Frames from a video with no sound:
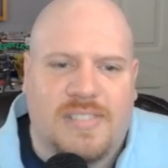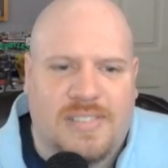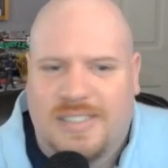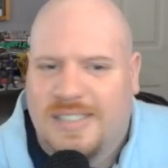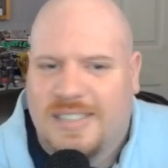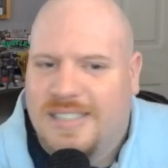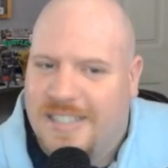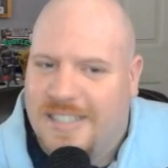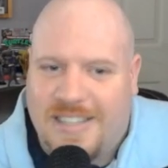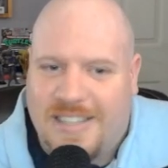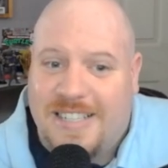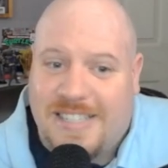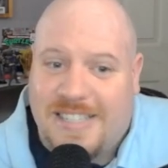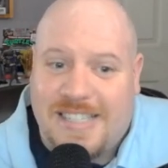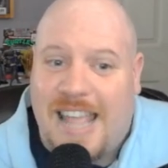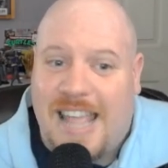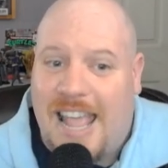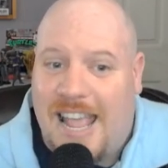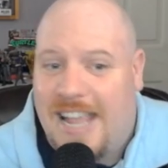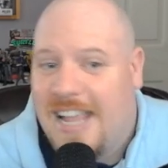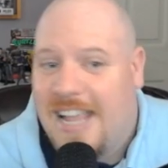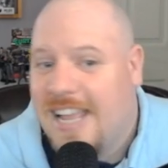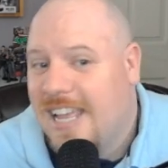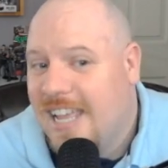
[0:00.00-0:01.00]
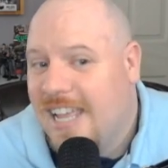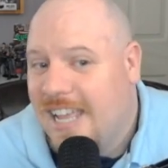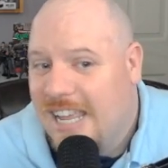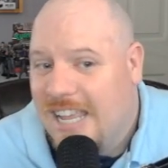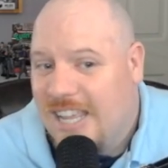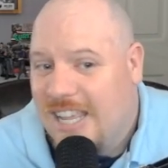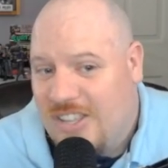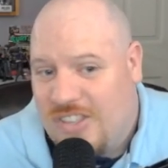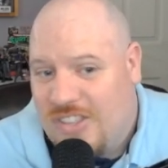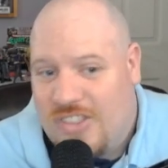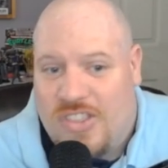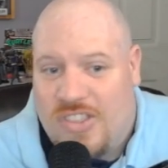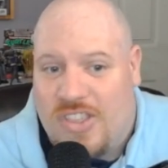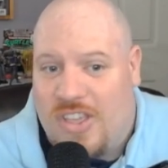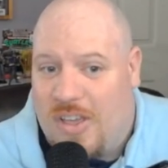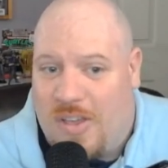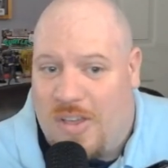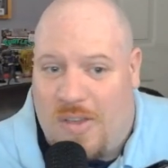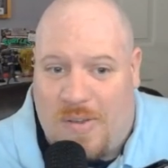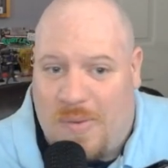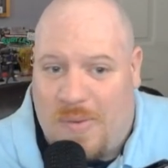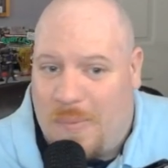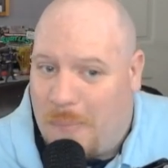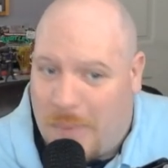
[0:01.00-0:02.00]
To this day,
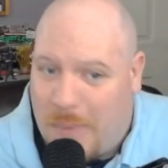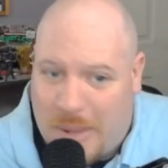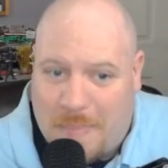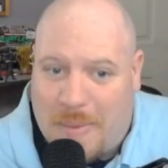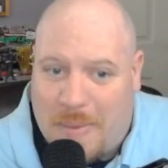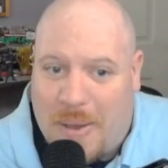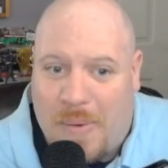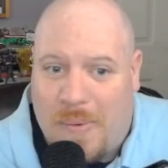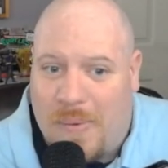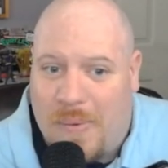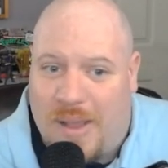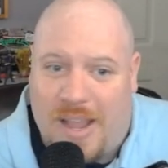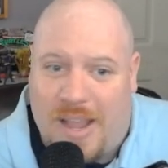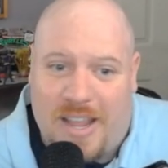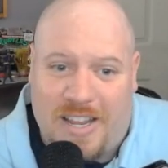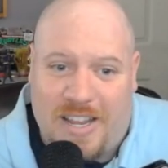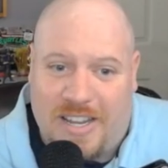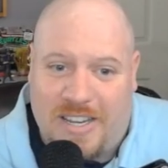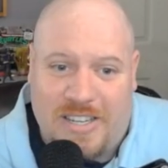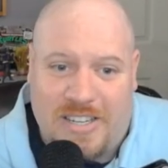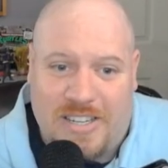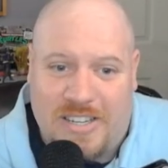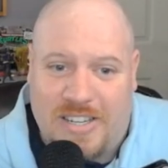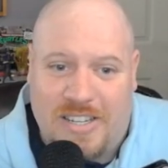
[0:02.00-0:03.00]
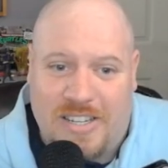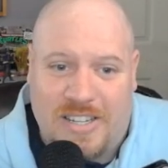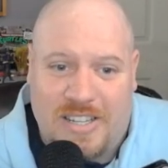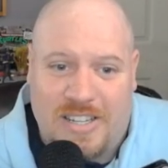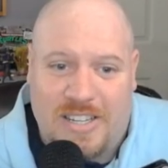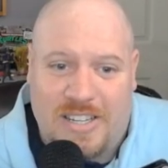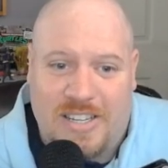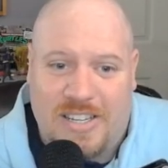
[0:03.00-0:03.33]
the Wiimote and